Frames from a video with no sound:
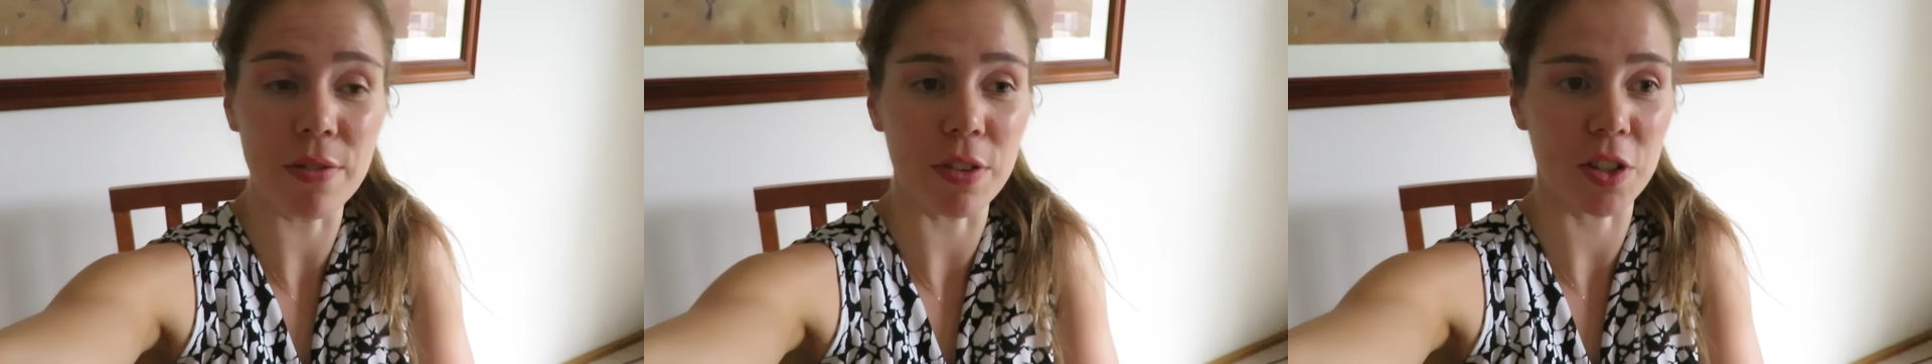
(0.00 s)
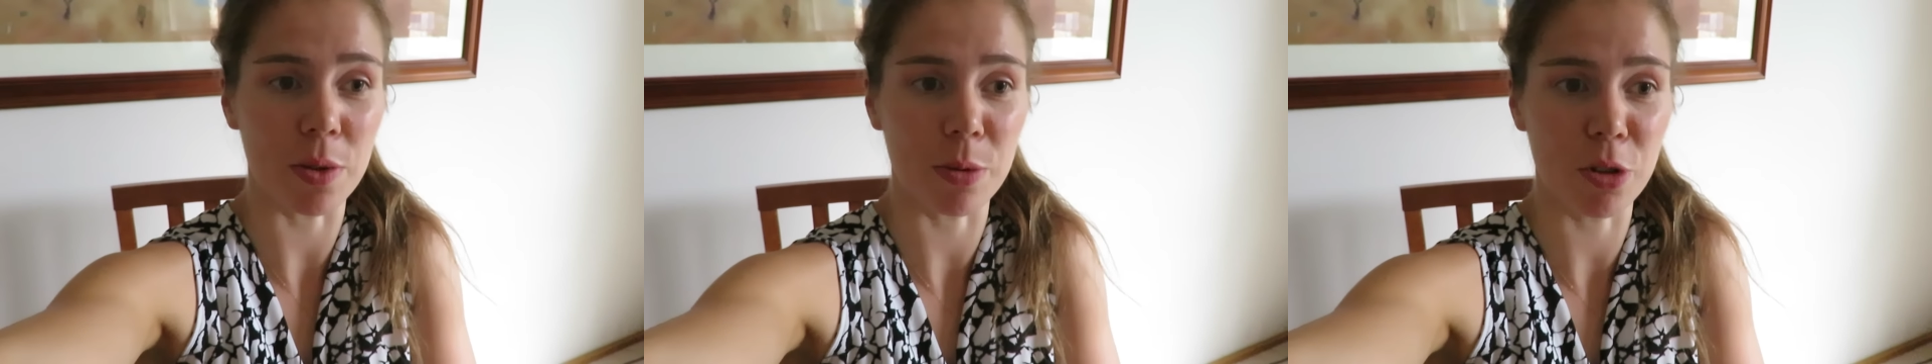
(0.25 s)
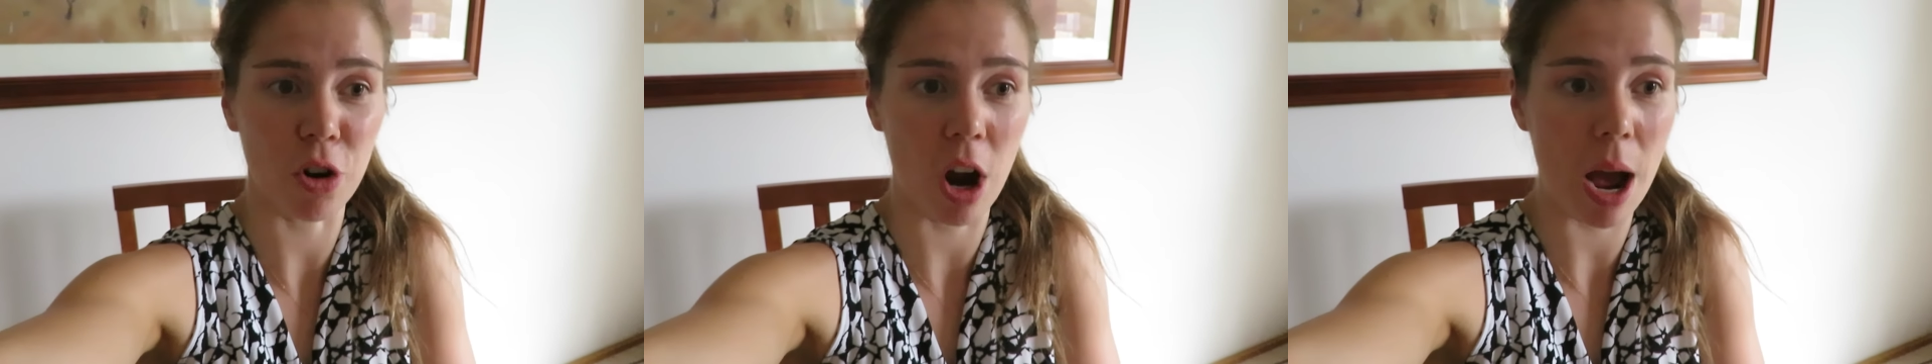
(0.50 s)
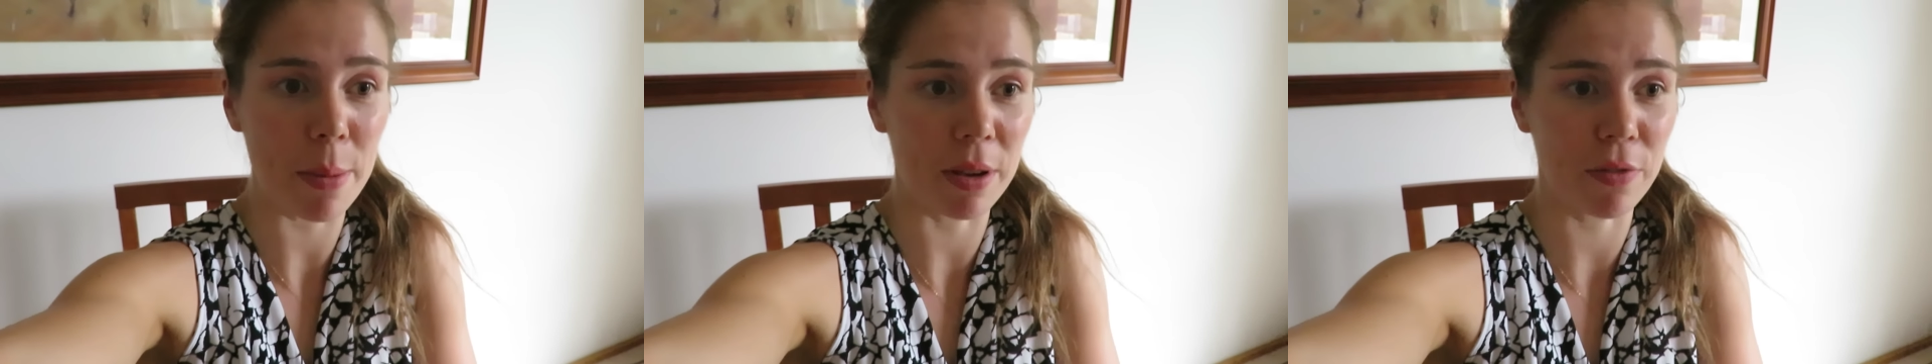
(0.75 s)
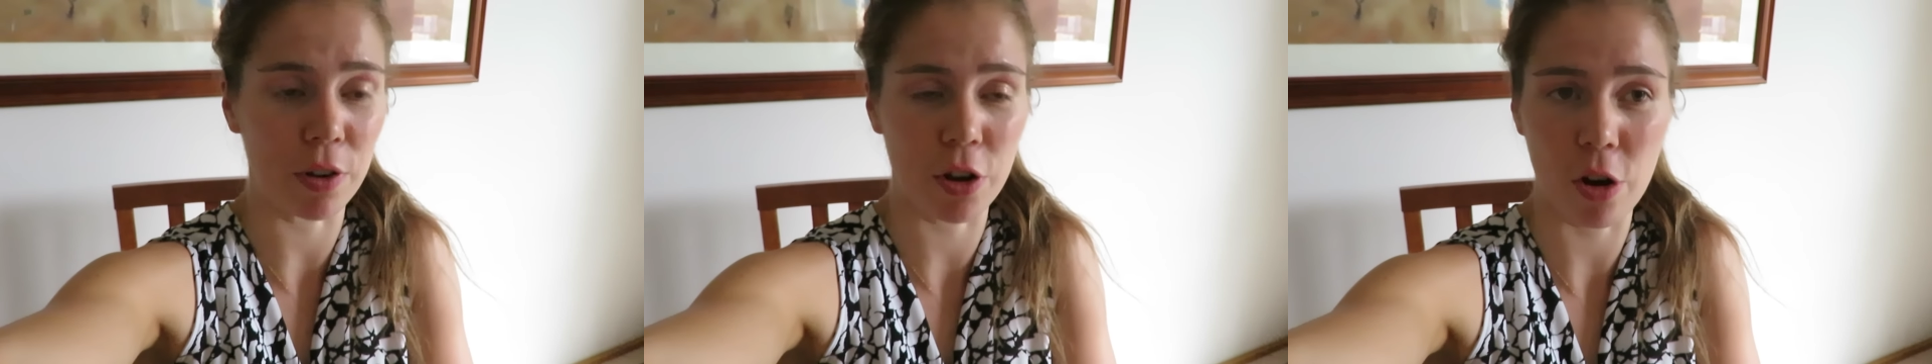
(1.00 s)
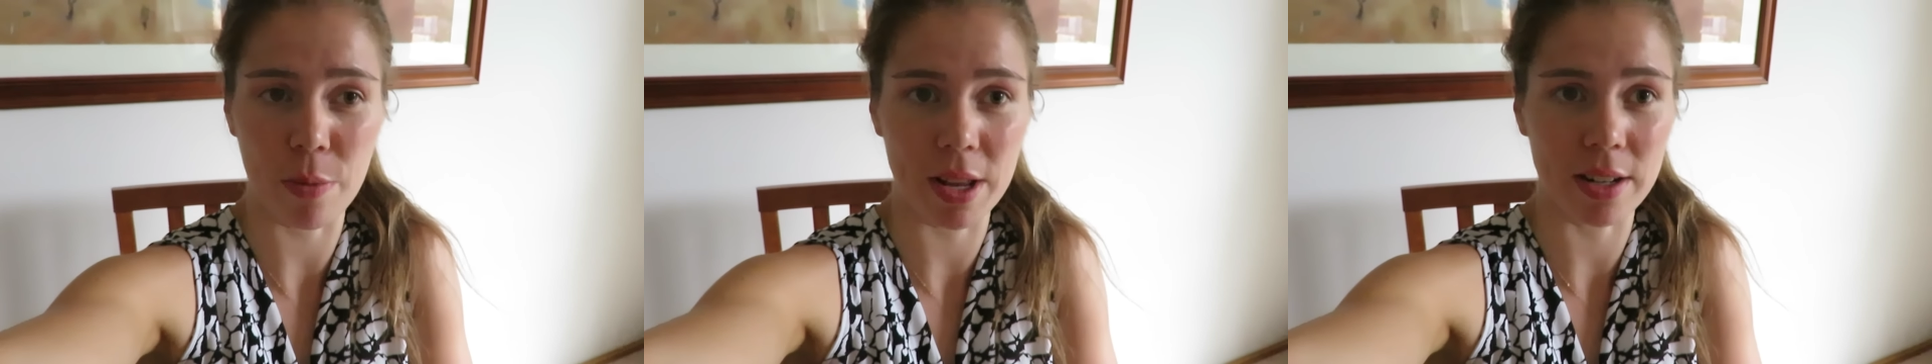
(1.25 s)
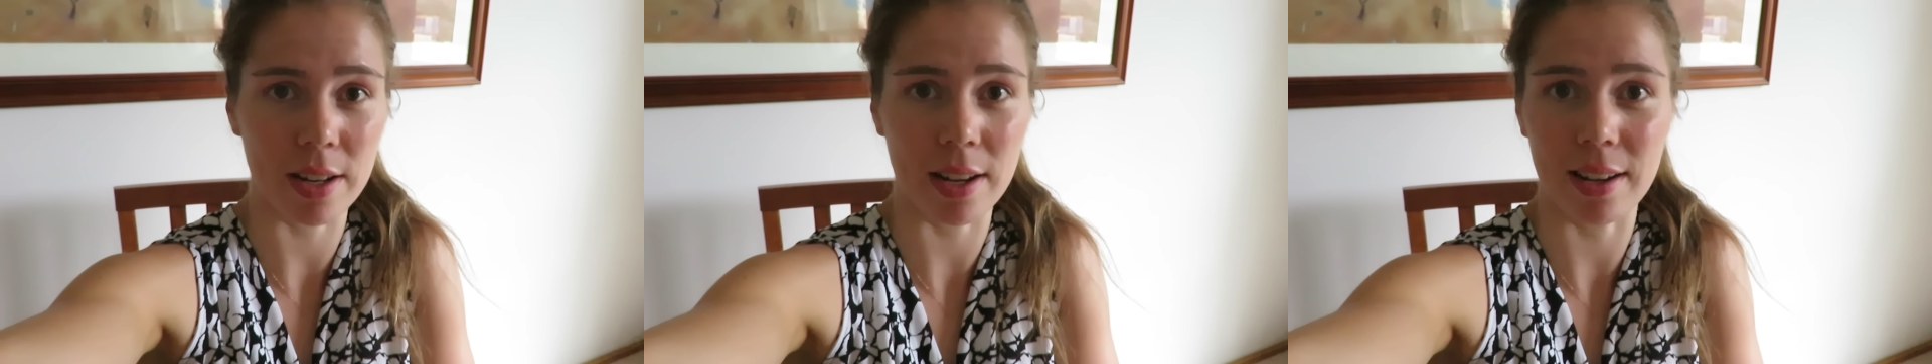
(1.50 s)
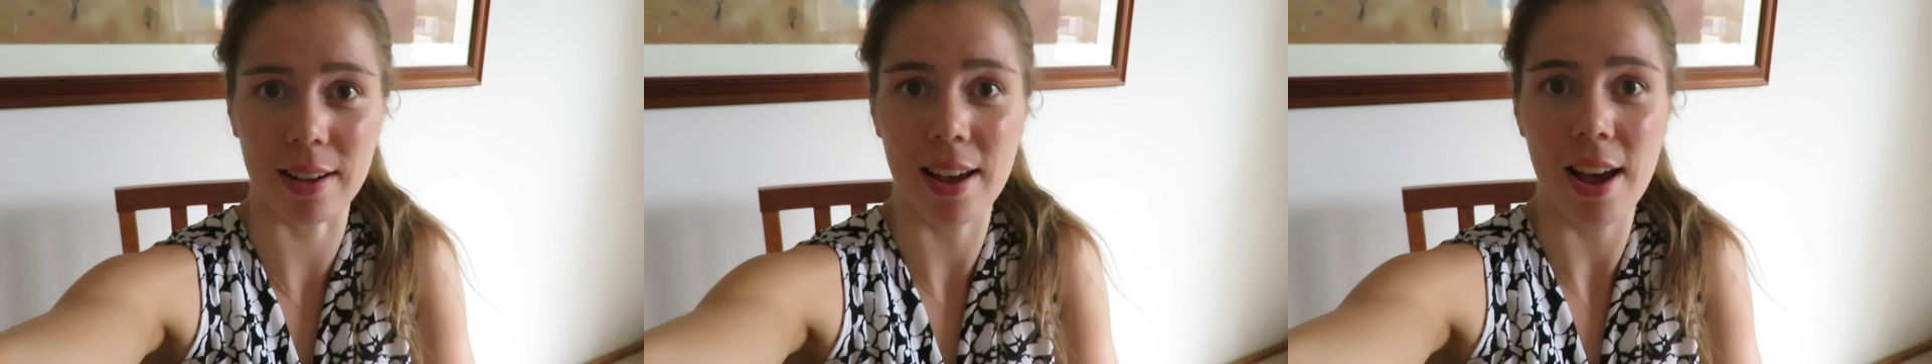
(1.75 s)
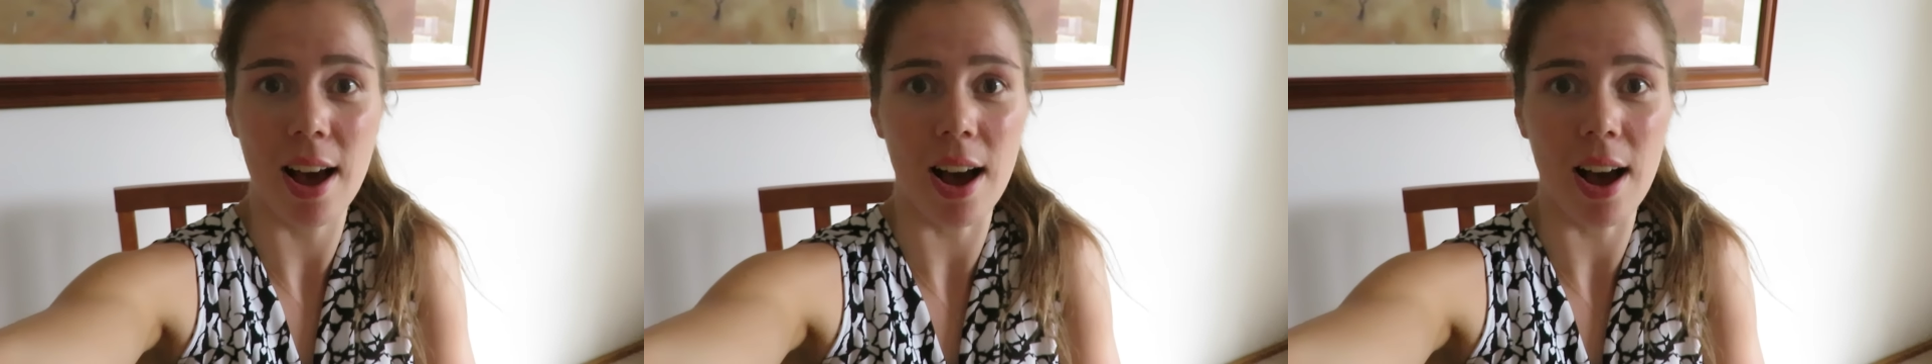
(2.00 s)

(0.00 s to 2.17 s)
for subscribing, for commenting